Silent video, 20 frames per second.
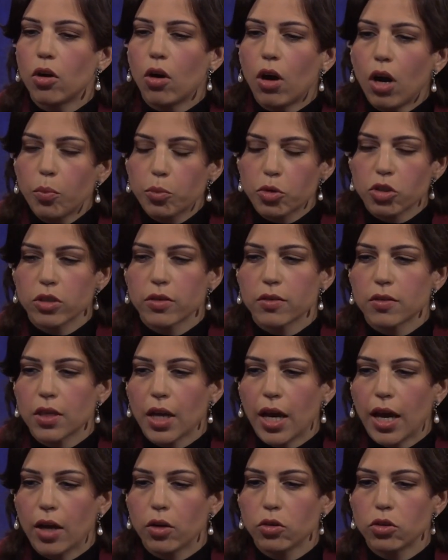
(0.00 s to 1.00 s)
options
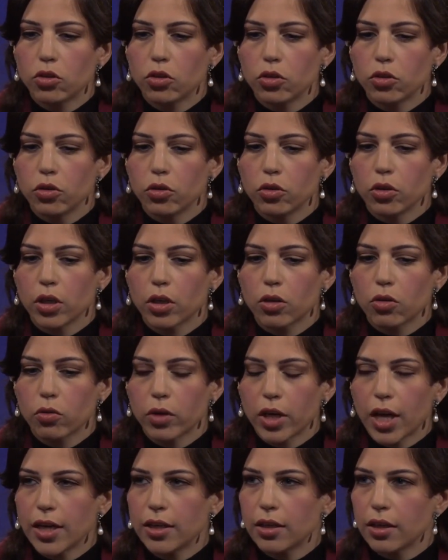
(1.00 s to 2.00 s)
how to
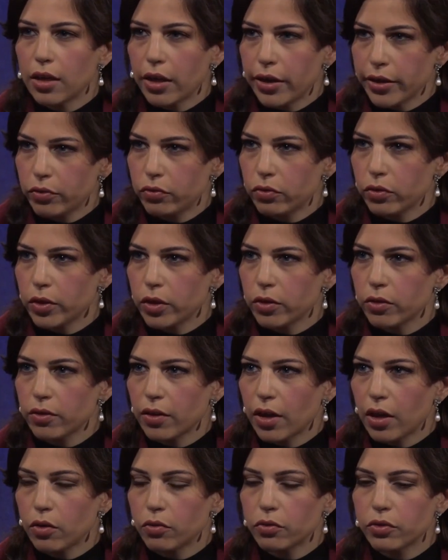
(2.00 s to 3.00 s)
create a life for
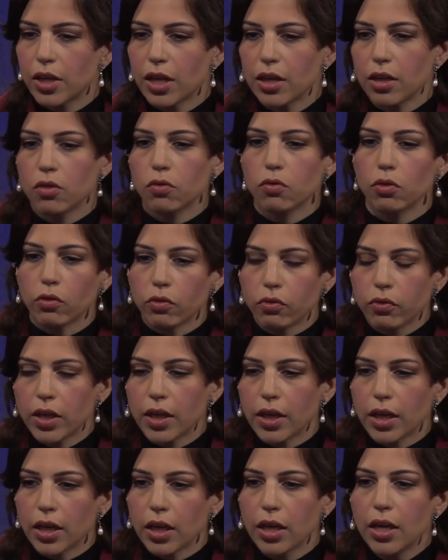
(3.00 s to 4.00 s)
yourself that is
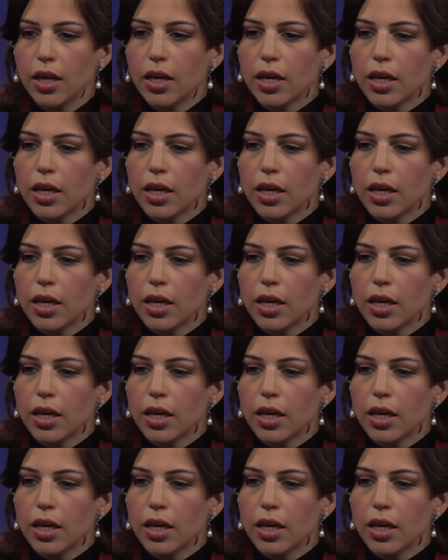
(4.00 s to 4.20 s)
fulfilling